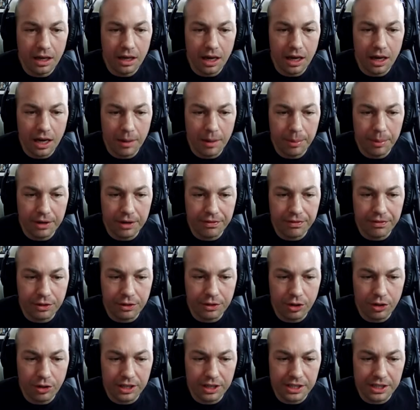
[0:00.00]
But if you
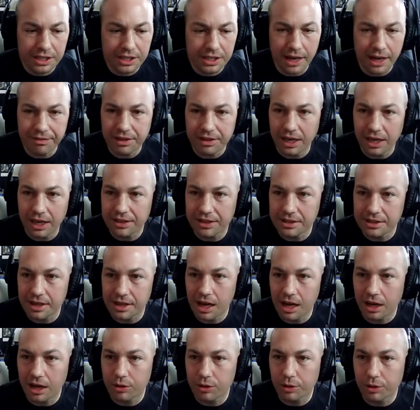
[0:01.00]
notice, I've got this
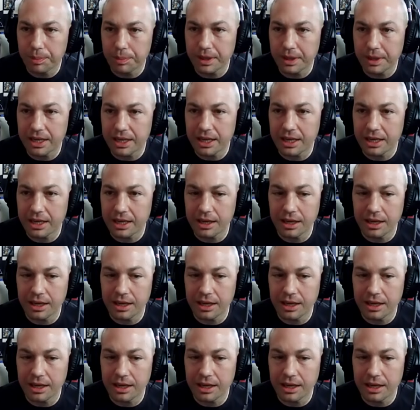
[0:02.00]
awkward bit.